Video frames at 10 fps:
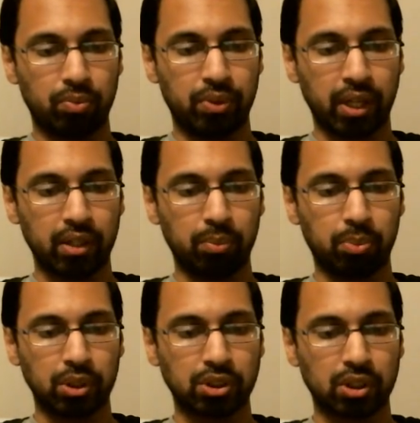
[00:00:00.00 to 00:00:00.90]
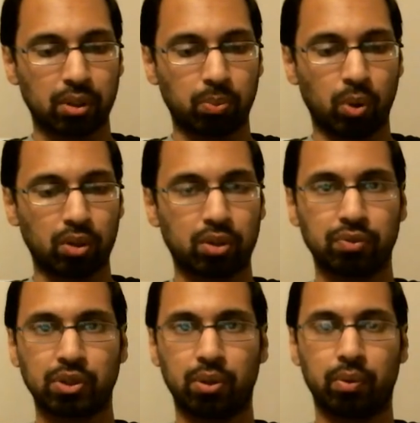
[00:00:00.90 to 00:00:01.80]
he brings up,
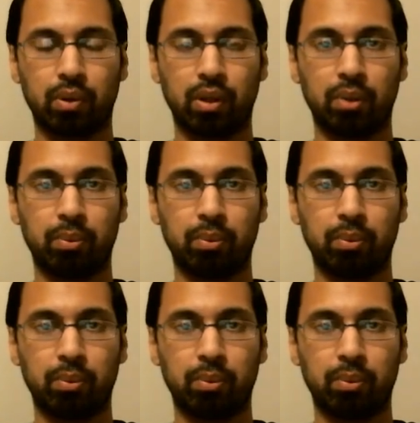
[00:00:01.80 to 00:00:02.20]
Tafsir Ibn